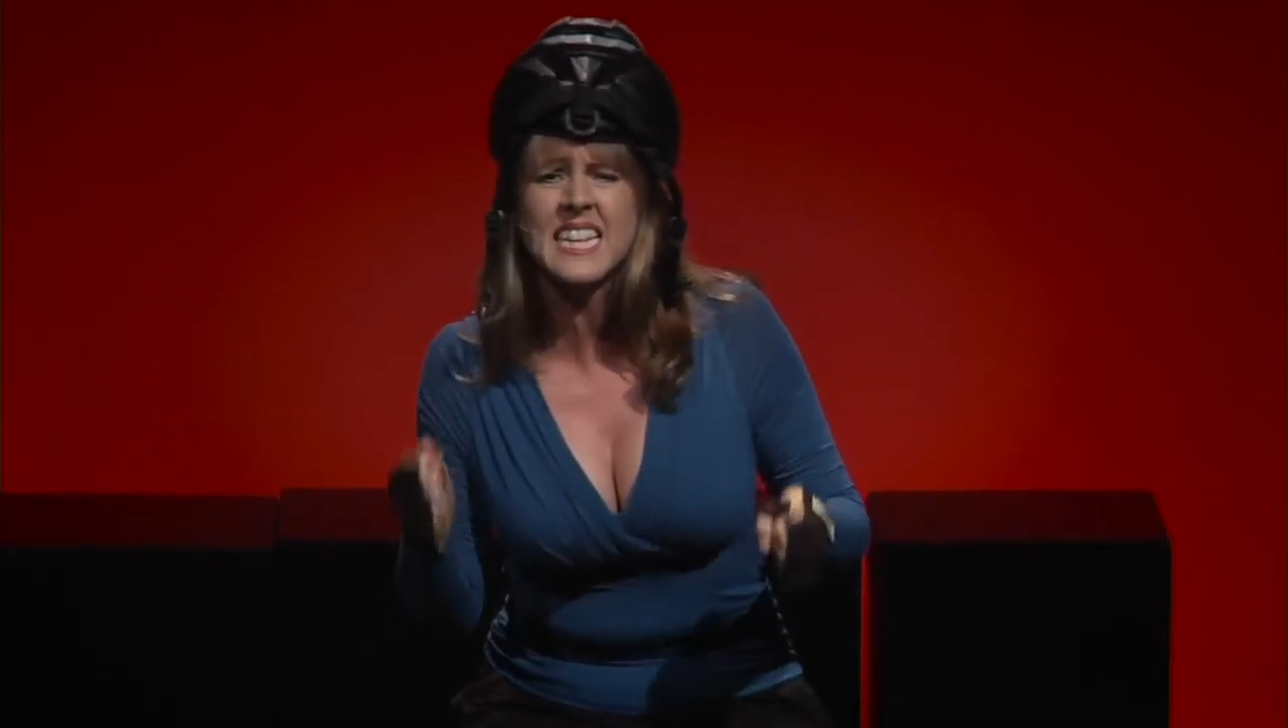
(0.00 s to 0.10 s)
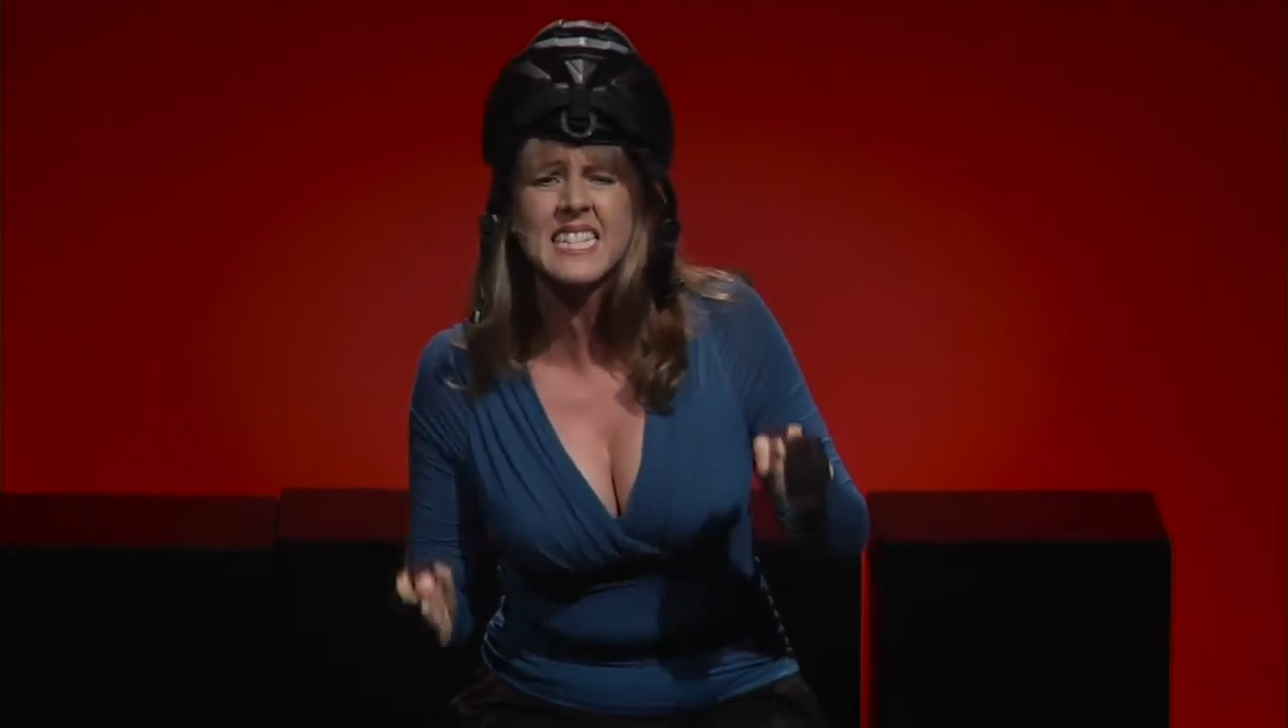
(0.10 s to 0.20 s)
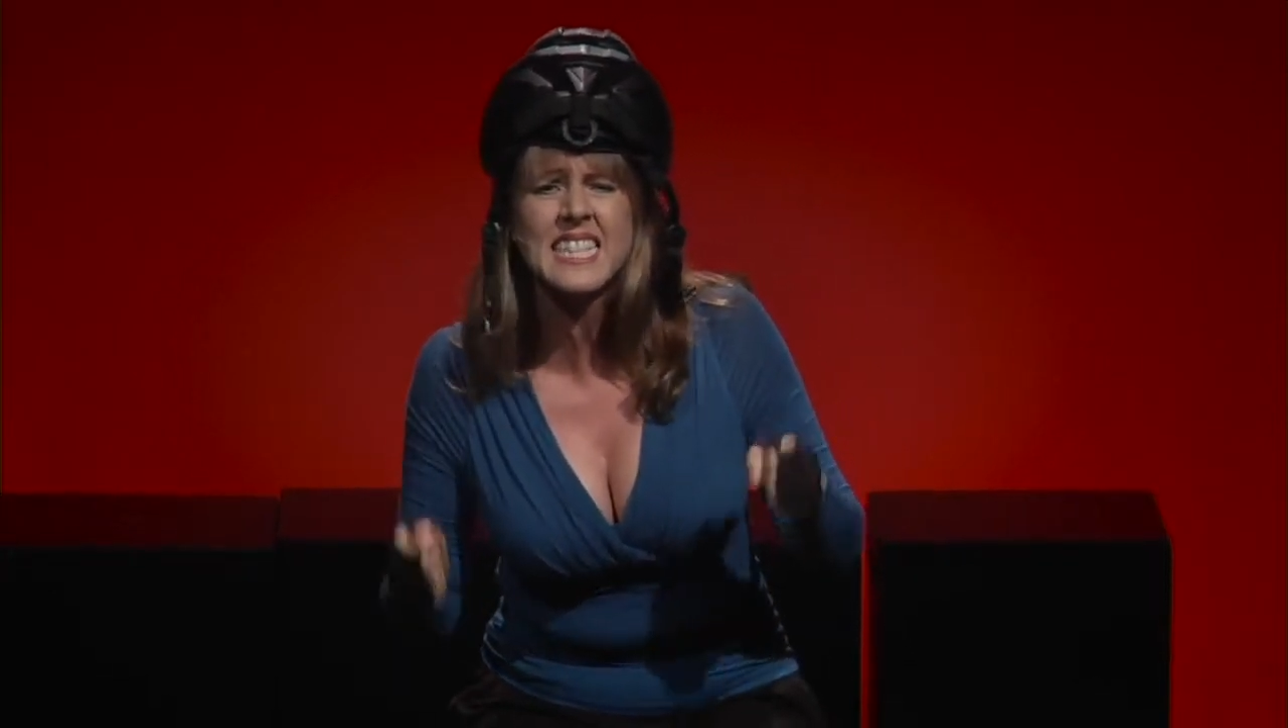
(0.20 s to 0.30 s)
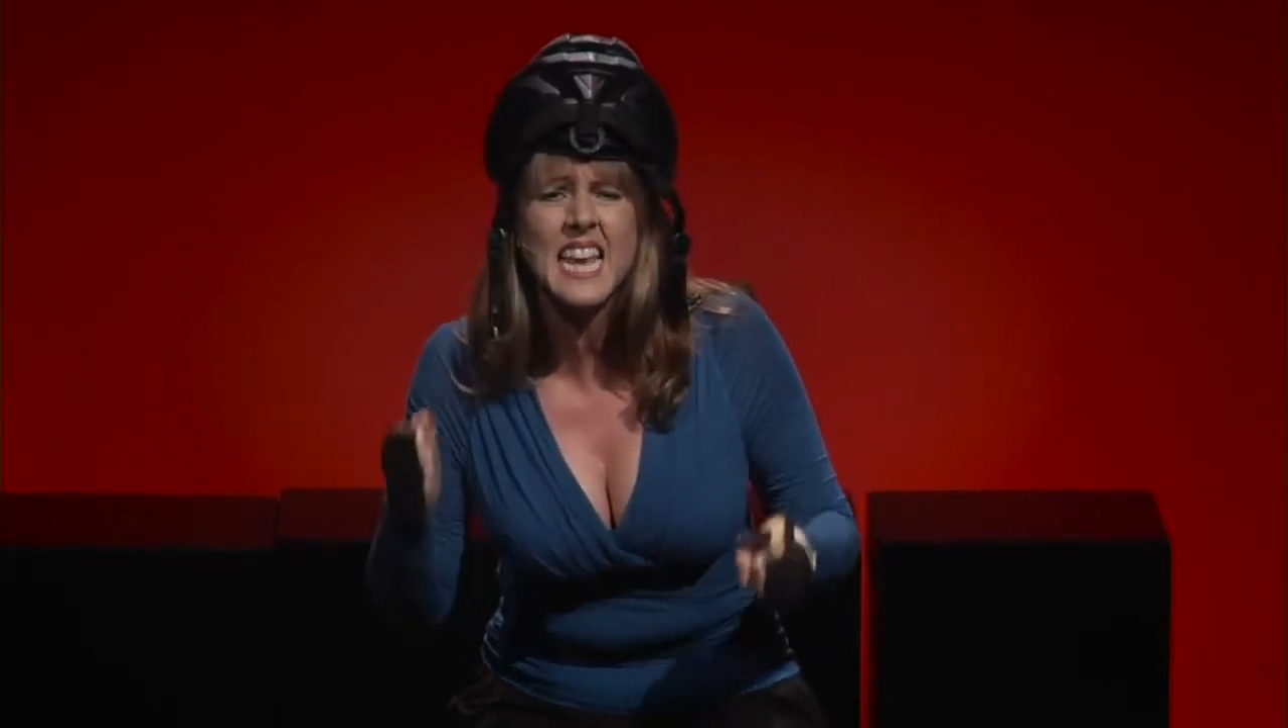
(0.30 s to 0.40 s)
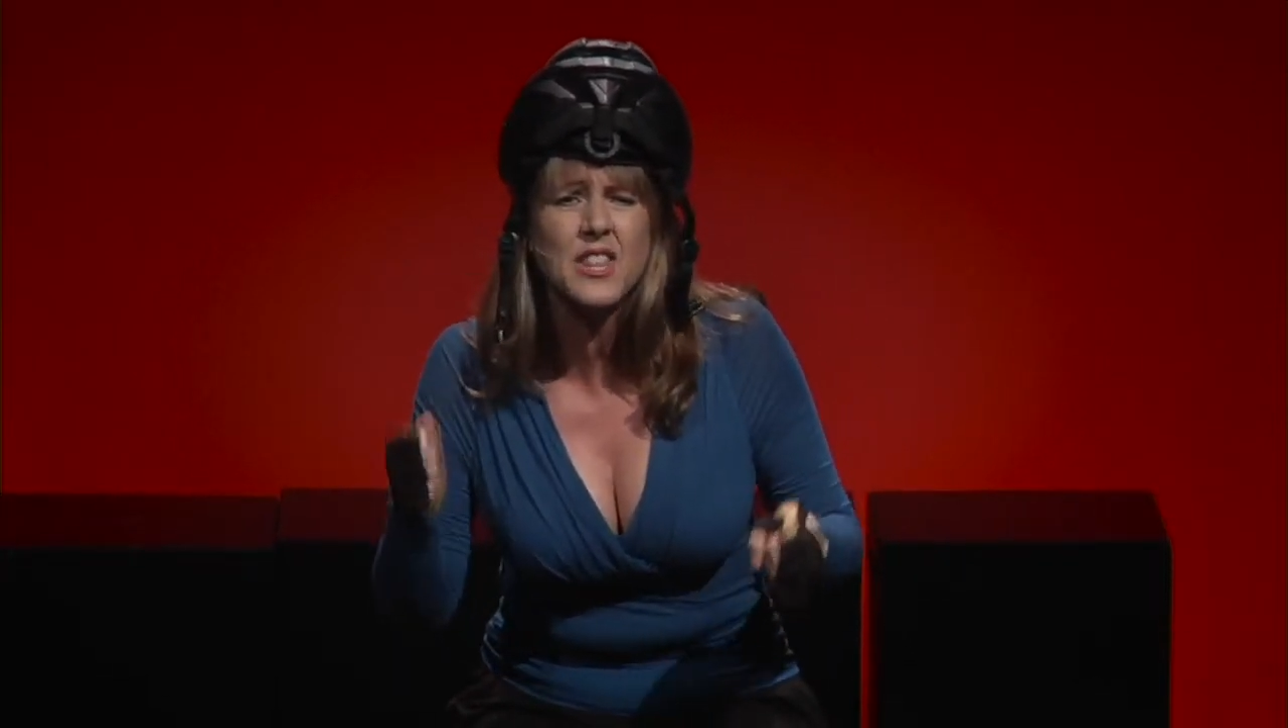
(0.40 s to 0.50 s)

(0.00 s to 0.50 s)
that say